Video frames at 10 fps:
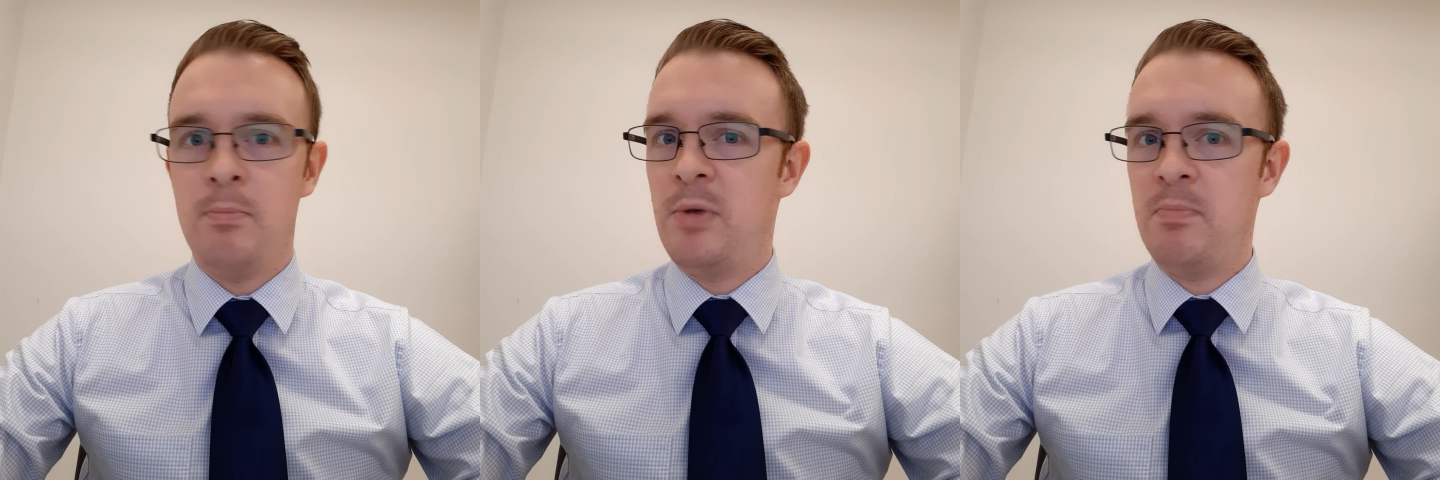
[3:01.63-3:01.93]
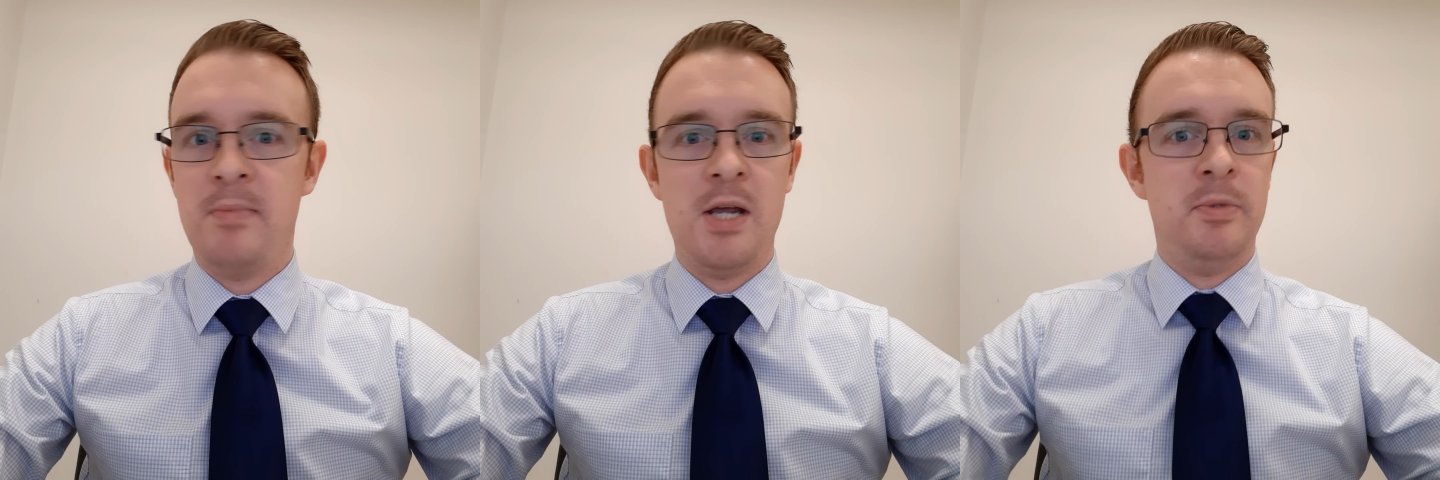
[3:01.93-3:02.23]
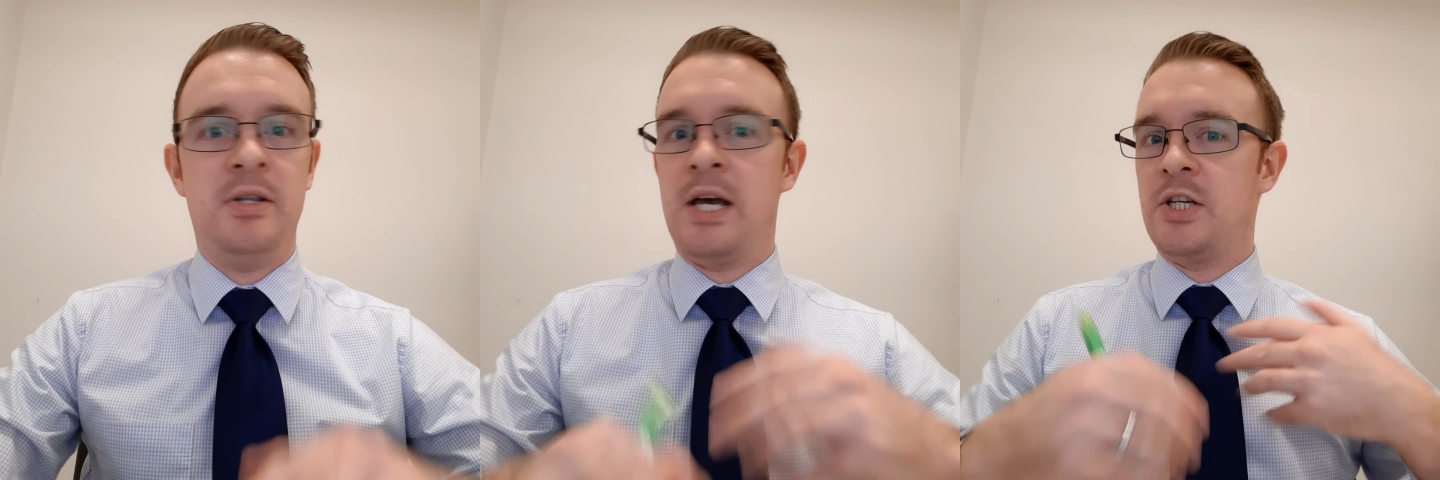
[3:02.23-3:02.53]
But
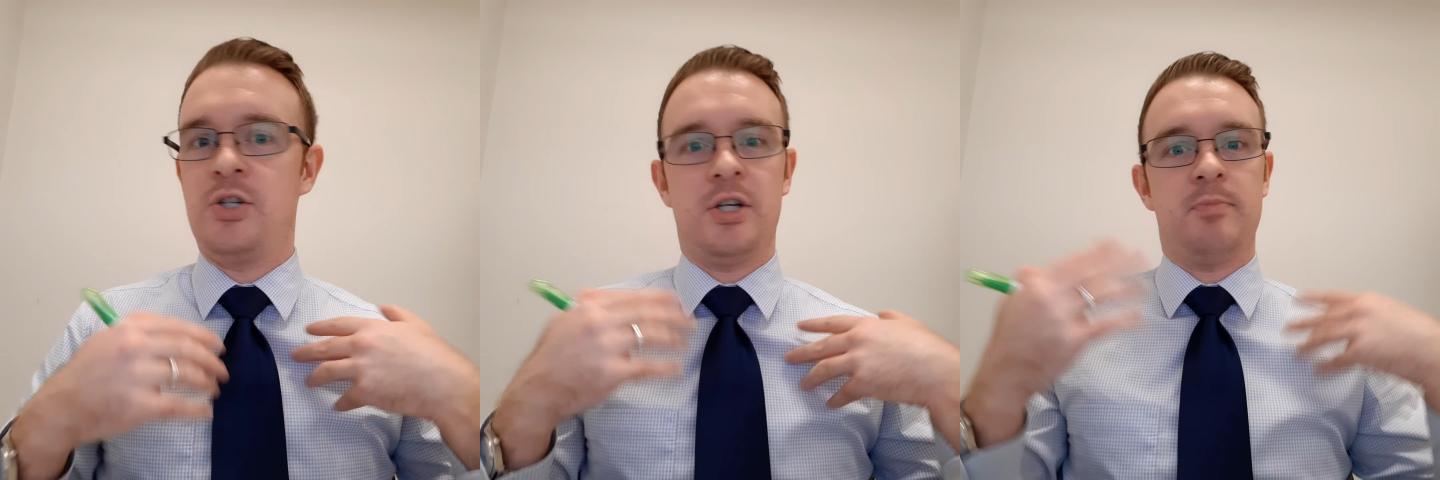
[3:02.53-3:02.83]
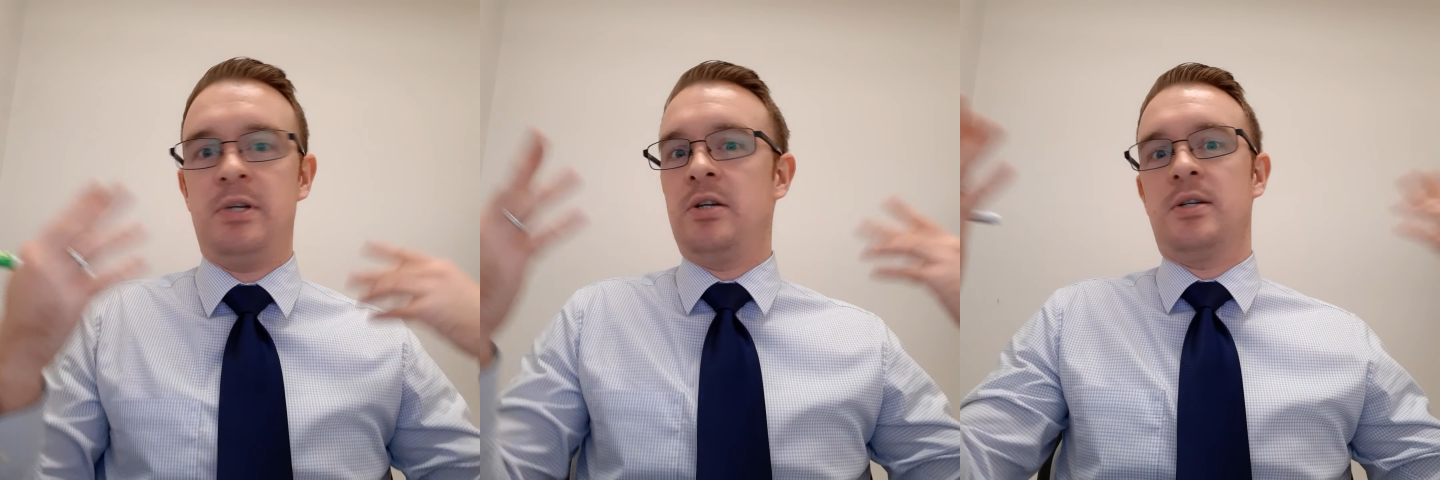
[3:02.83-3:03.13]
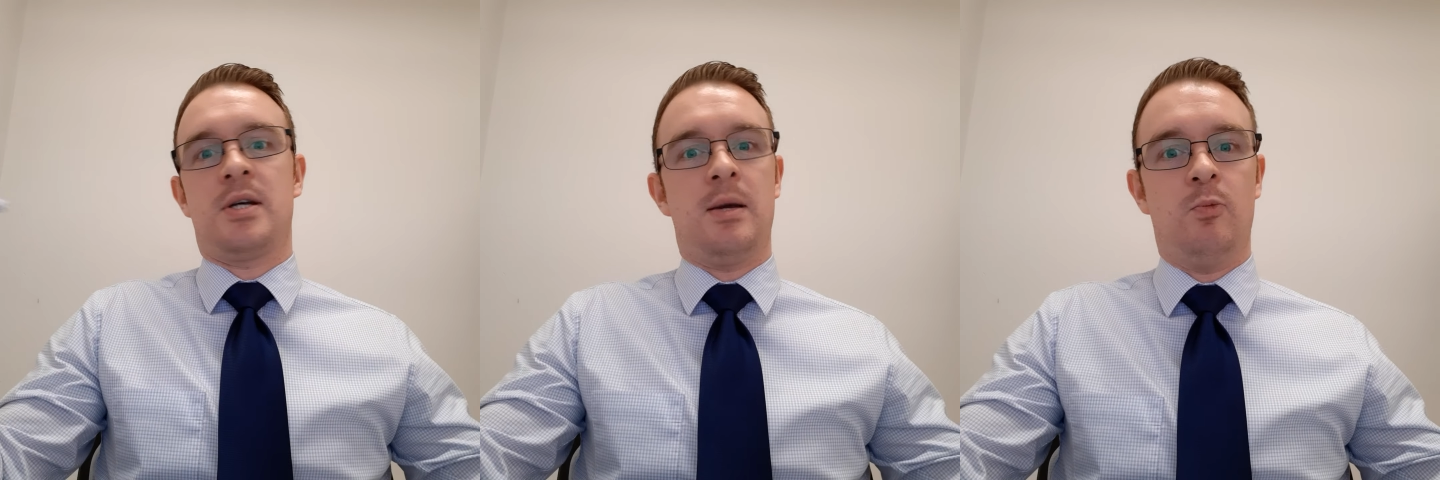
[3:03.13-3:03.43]
maybe that's just
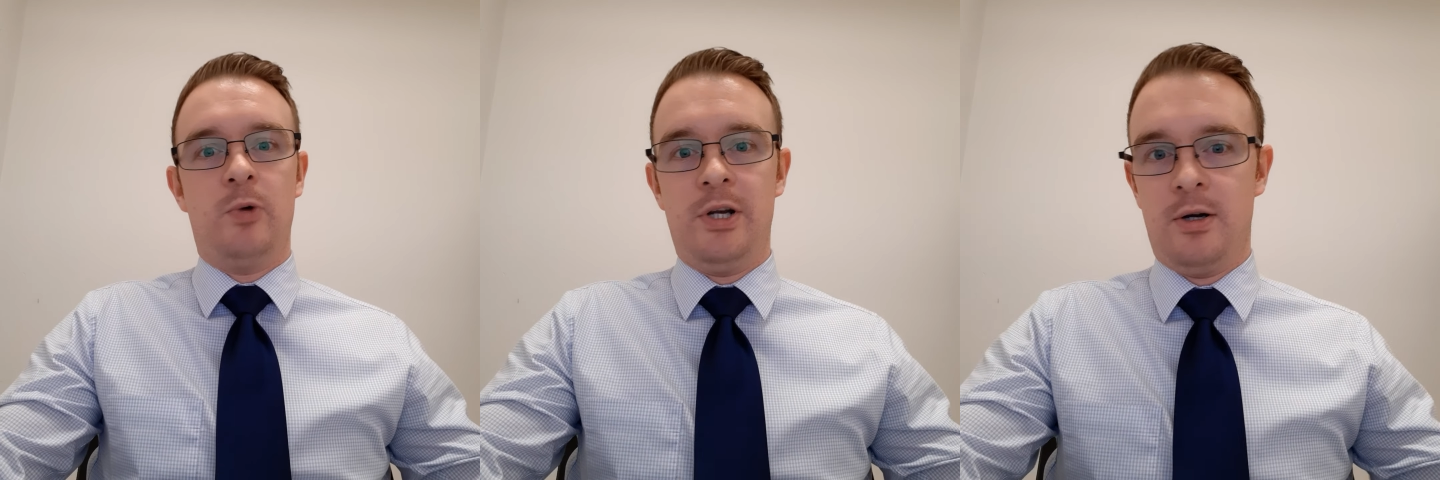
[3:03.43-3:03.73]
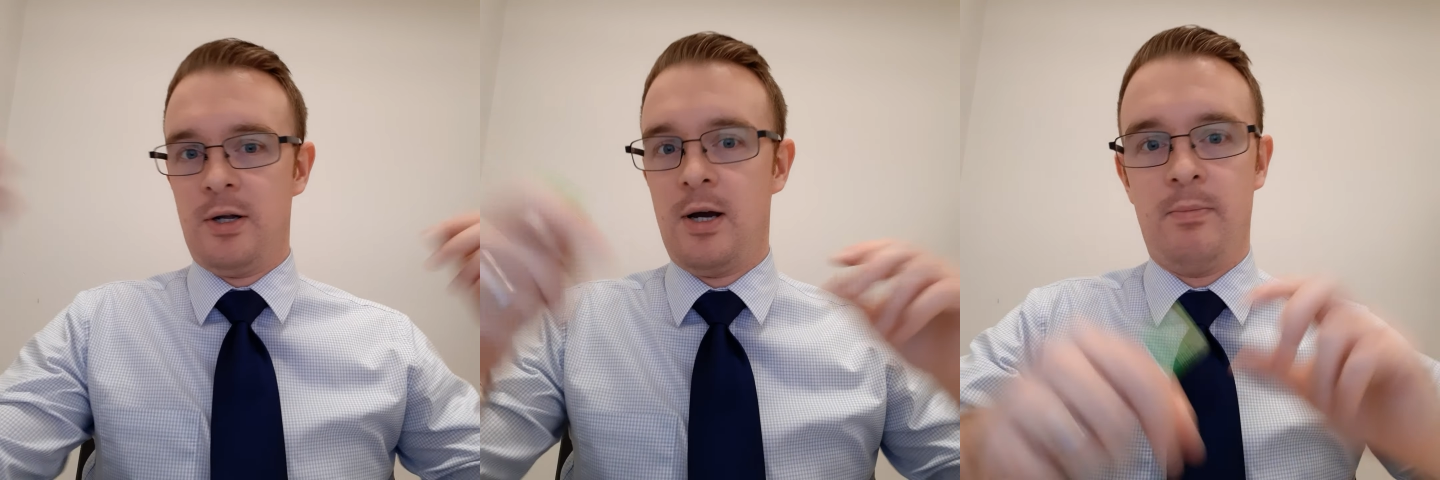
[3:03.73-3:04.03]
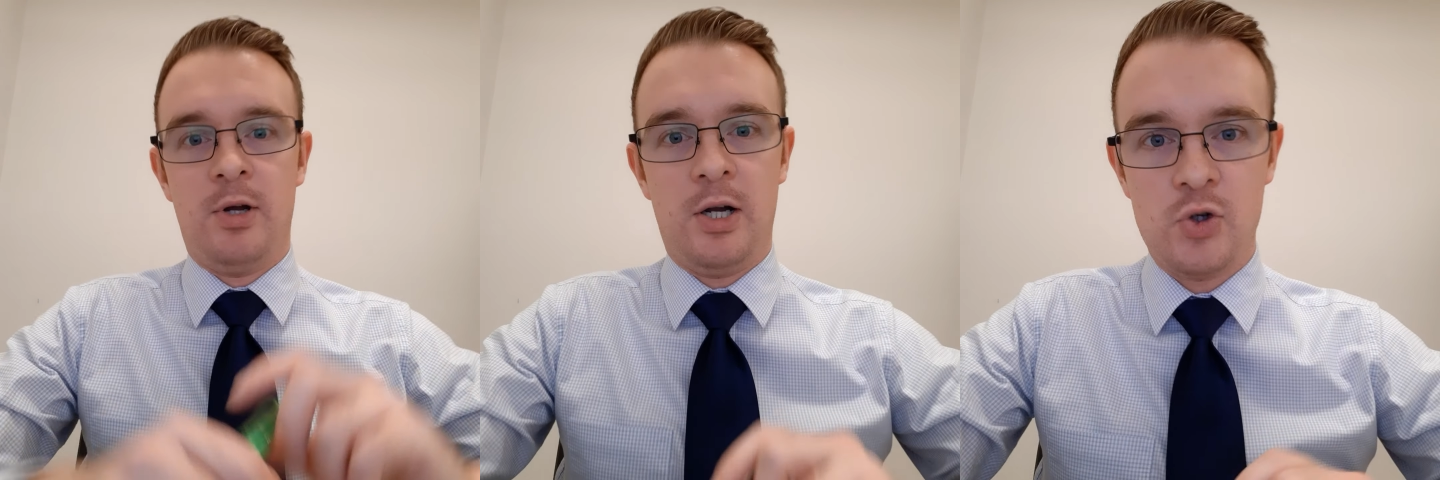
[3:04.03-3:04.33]
because I'm weird.
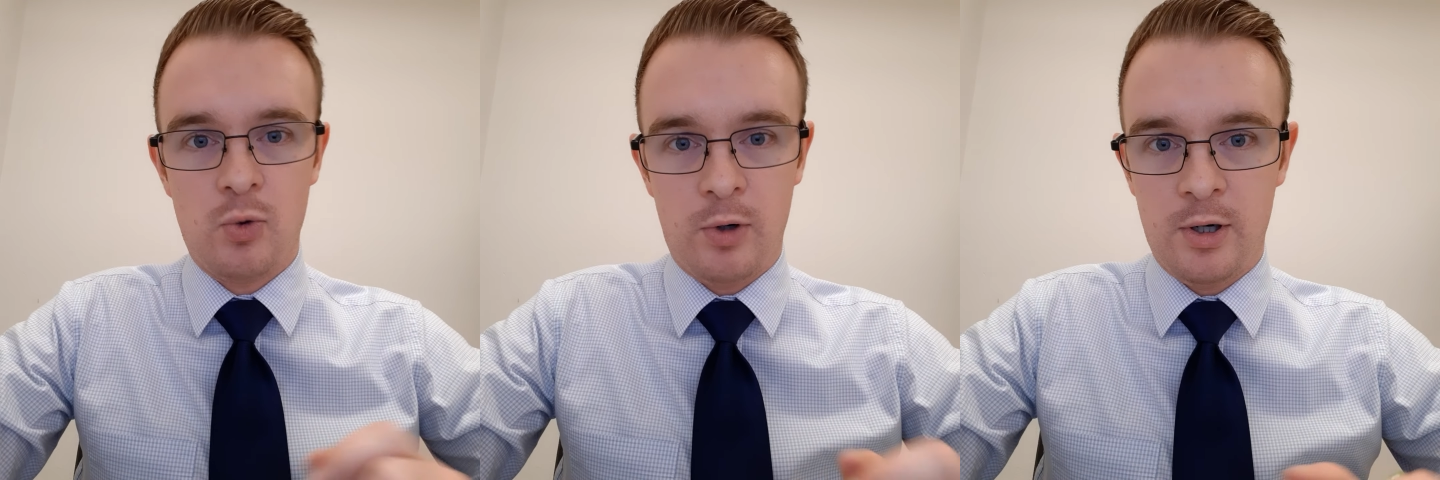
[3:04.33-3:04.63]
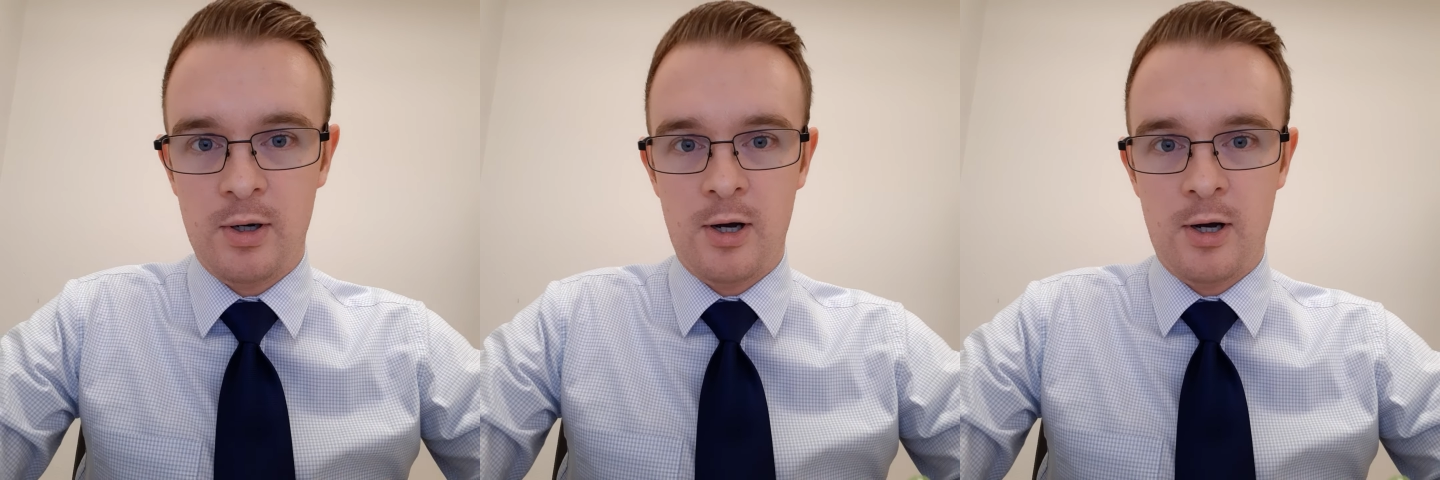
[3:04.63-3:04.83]
I'm not sure.